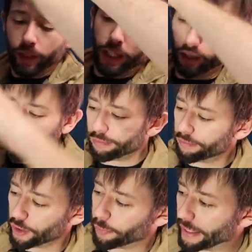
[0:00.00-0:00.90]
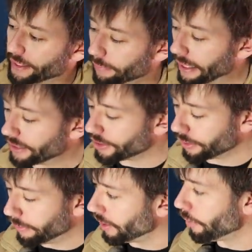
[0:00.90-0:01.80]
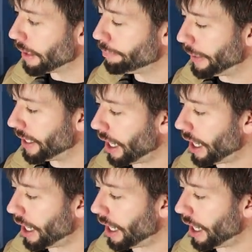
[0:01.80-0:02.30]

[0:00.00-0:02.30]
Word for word: you know, which basically means it's a little bit beat